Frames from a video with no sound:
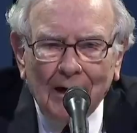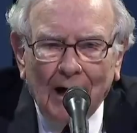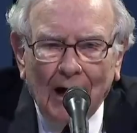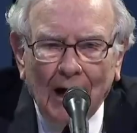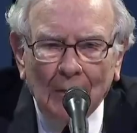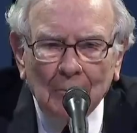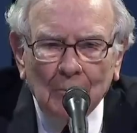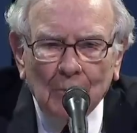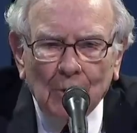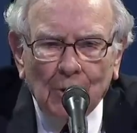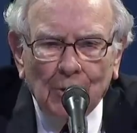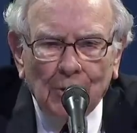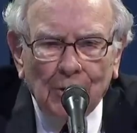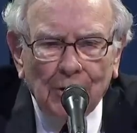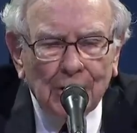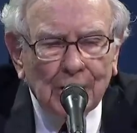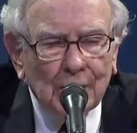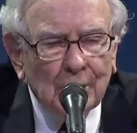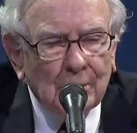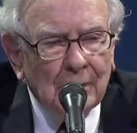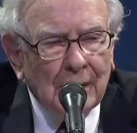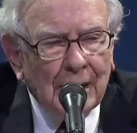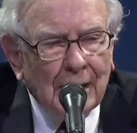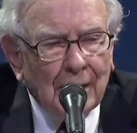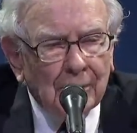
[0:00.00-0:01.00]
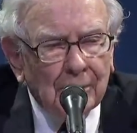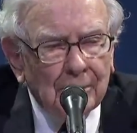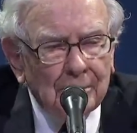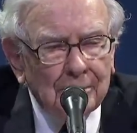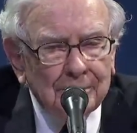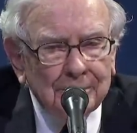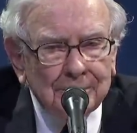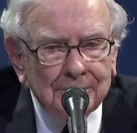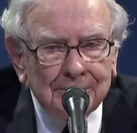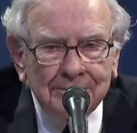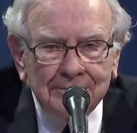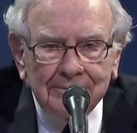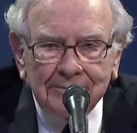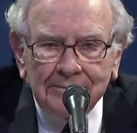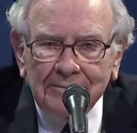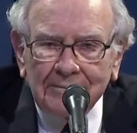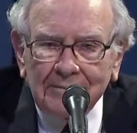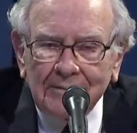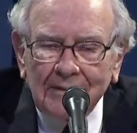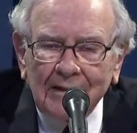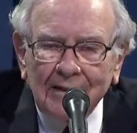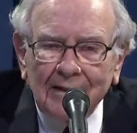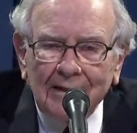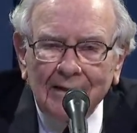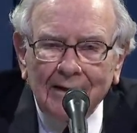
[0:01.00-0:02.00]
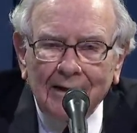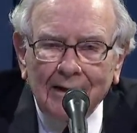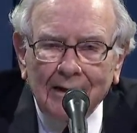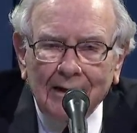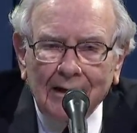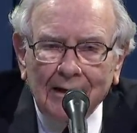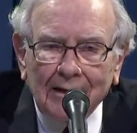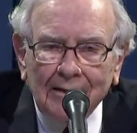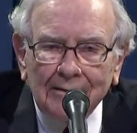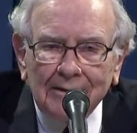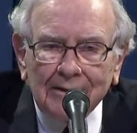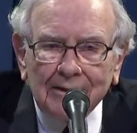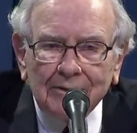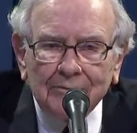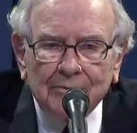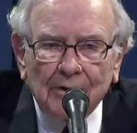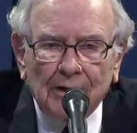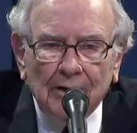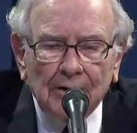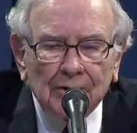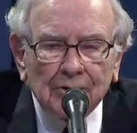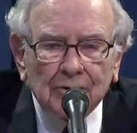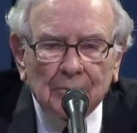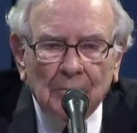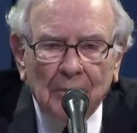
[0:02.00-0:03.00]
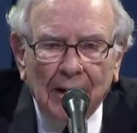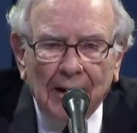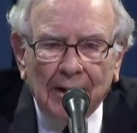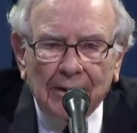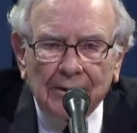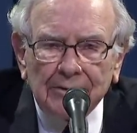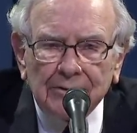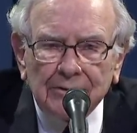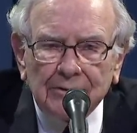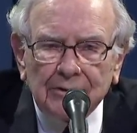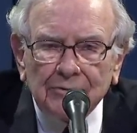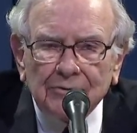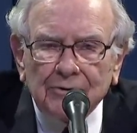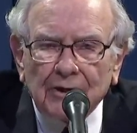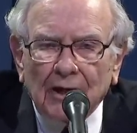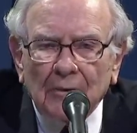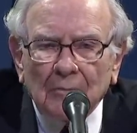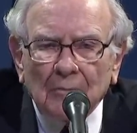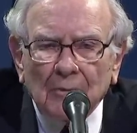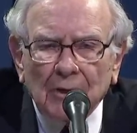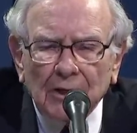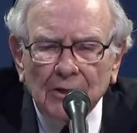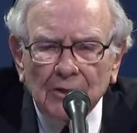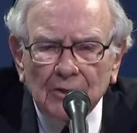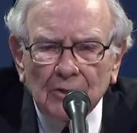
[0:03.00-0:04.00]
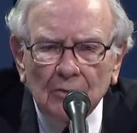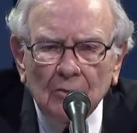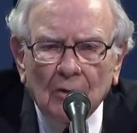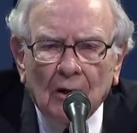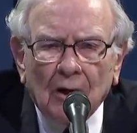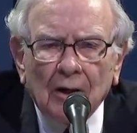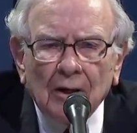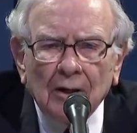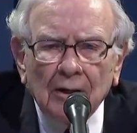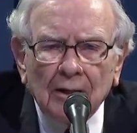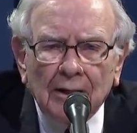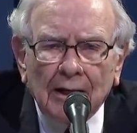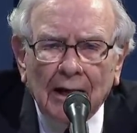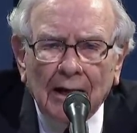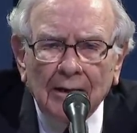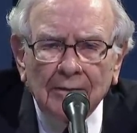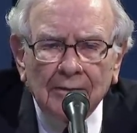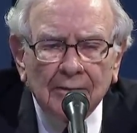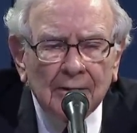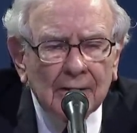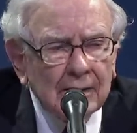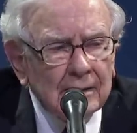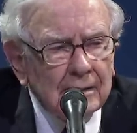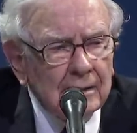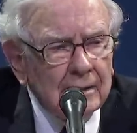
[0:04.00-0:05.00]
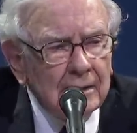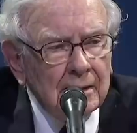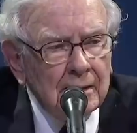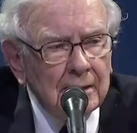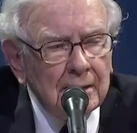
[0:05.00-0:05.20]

I'm learning about these various matters the same way you are. And I think,